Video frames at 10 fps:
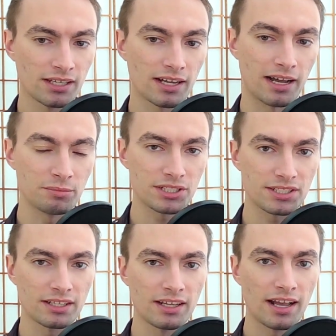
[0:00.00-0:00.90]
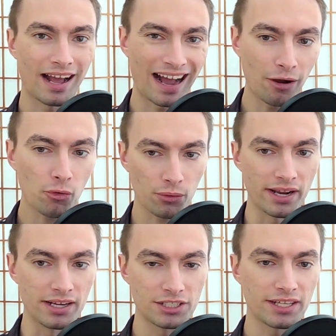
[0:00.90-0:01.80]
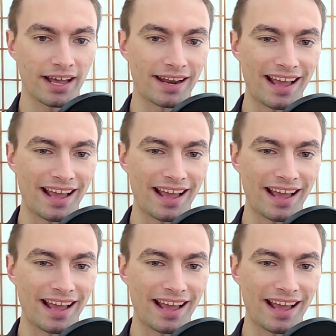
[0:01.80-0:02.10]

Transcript: I'm just outraged at